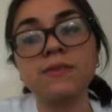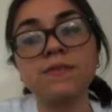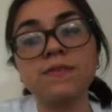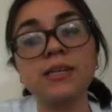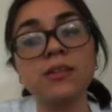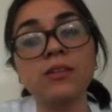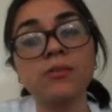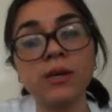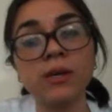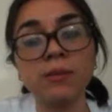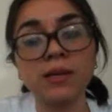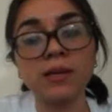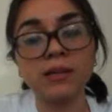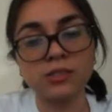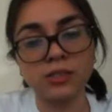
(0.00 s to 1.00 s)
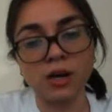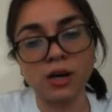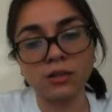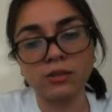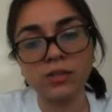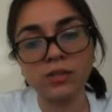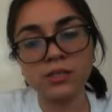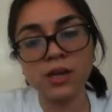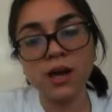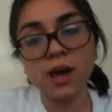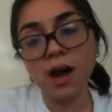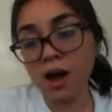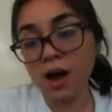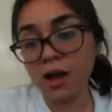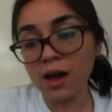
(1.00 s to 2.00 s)
$53 million
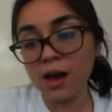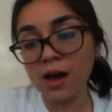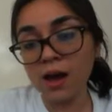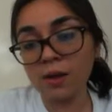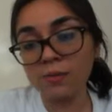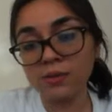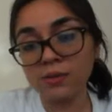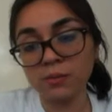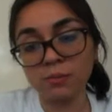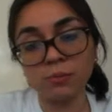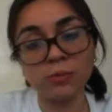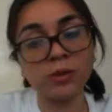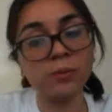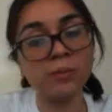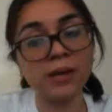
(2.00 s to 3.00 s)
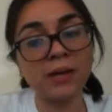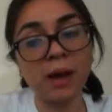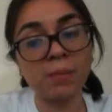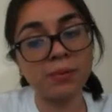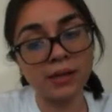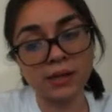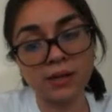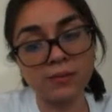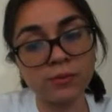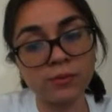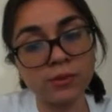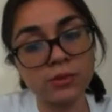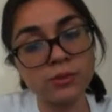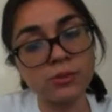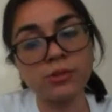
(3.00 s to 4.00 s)
that will be
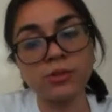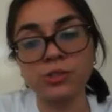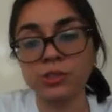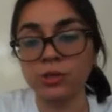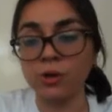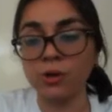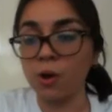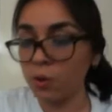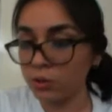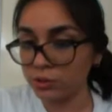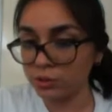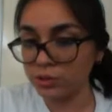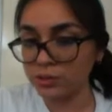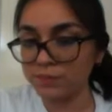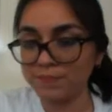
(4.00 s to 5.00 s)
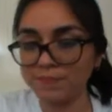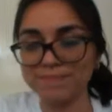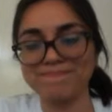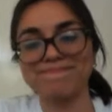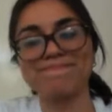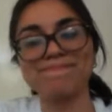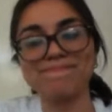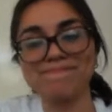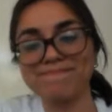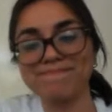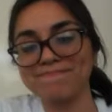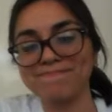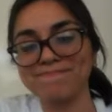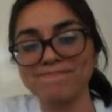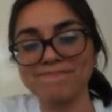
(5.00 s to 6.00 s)
applicable to the shareholders.
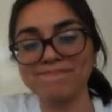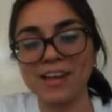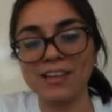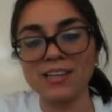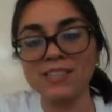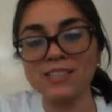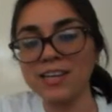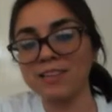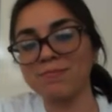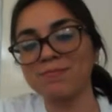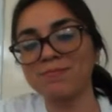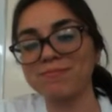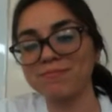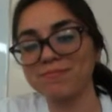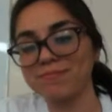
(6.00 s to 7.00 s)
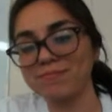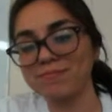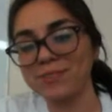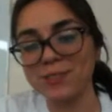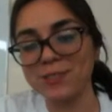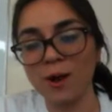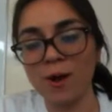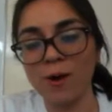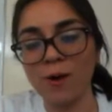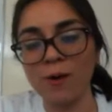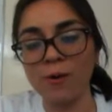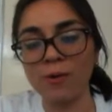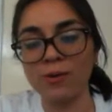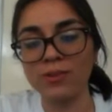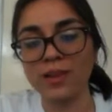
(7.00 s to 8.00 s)
And that's it.
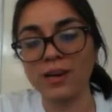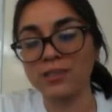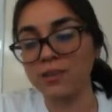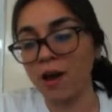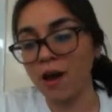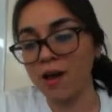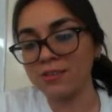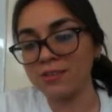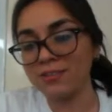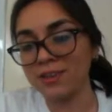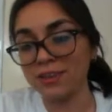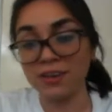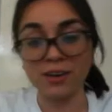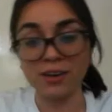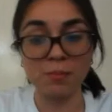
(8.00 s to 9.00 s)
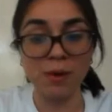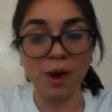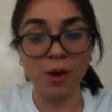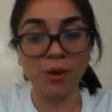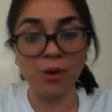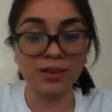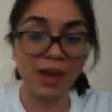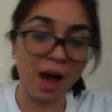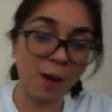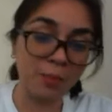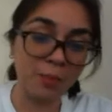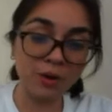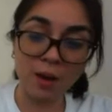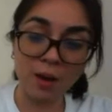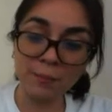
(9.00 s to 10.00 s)
So, that is us talking about the
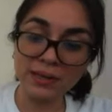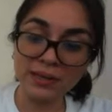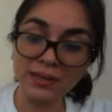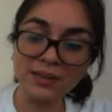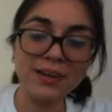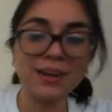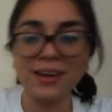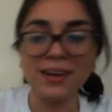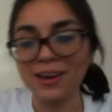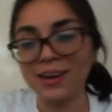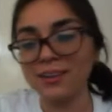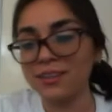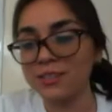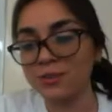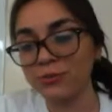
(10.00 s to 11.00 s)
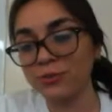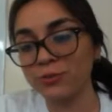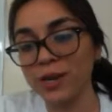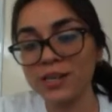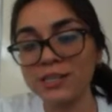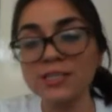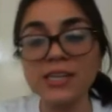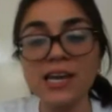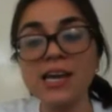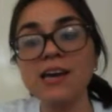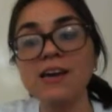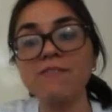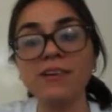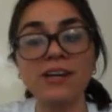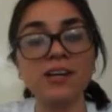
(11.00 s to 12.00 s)
Apple company and the different
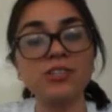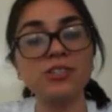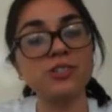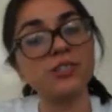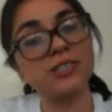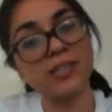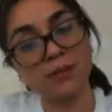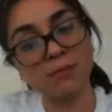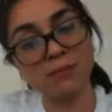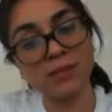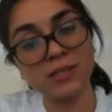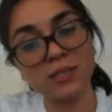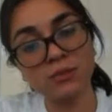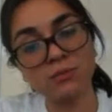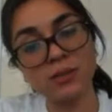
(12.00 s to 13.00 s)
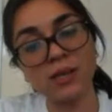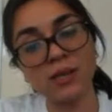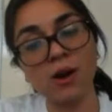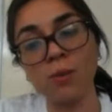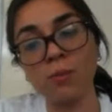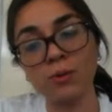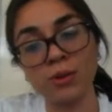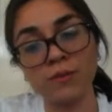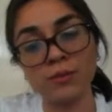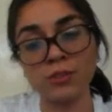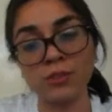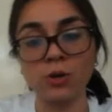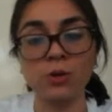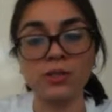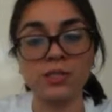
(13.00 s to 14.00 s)
financial statements. We hope you've
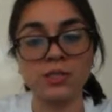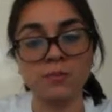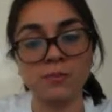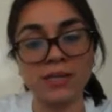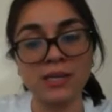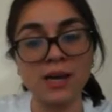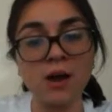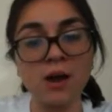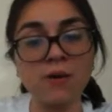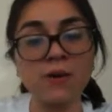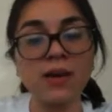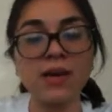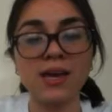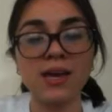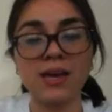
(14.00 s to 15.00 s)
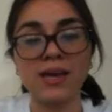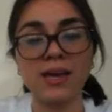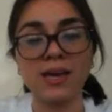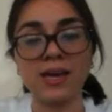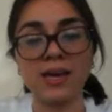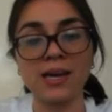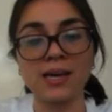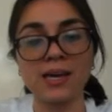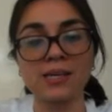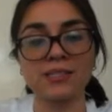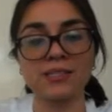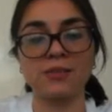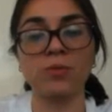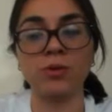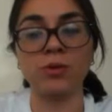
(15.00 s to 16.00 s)
enjoyed this video, and
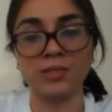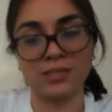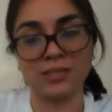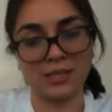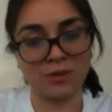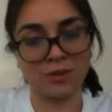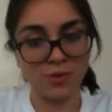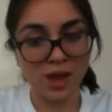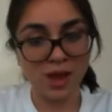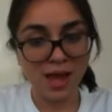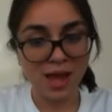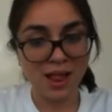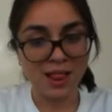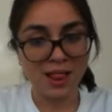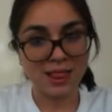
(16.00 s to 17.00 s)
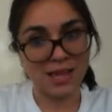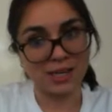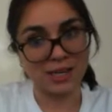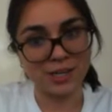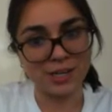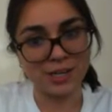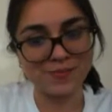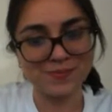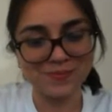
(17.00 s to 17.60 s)
we'll see you later.